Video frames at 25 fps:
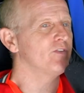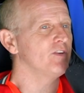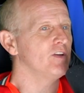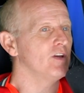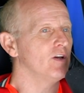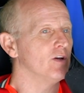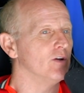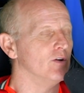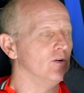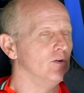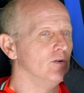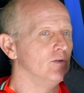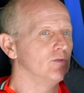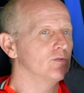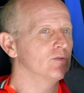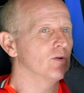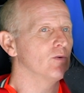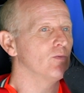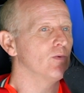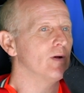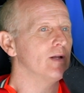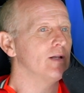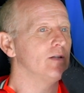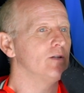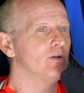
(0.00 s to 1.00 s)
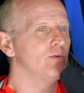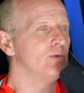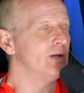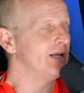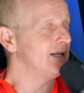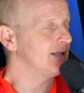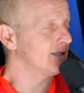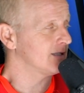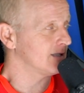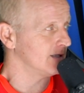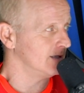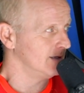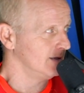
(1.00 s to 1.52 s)
you, when you were
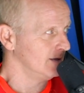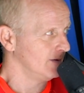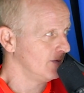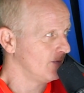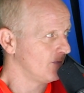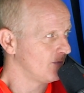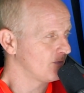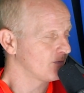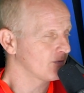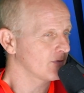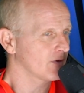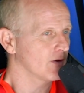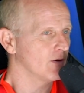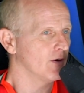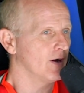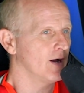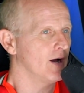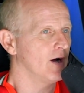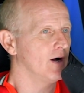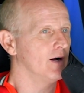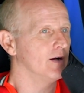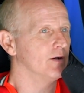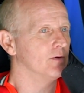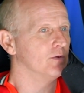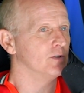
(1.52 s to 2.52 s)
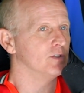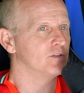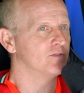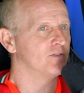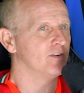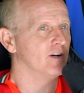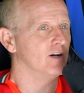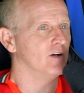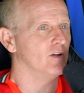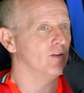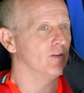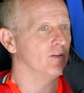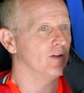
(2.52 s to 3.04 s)
little, right, I always
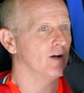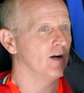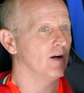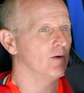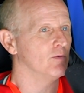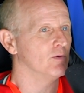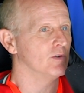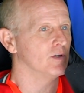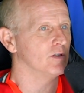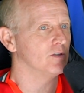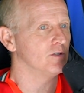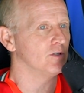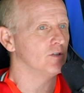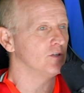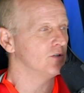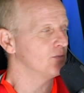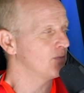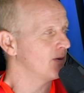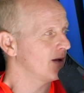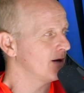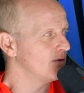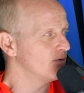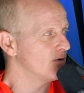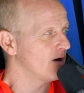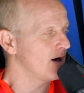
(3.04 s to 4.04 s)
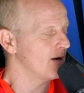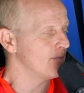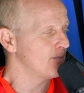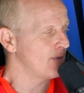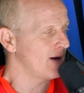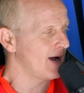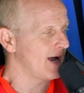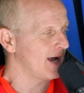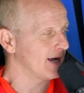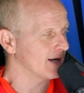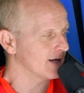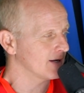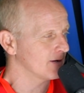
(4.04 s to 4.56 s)
felt that I wanted you to play right
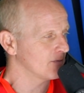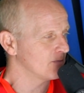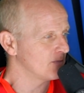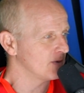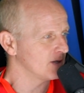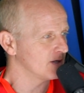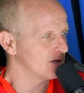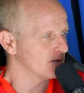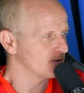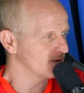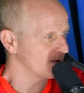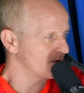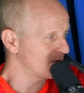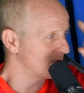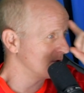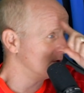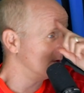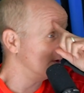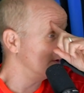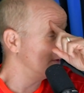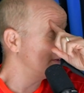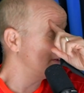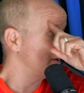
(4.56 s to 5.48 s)
back because I thought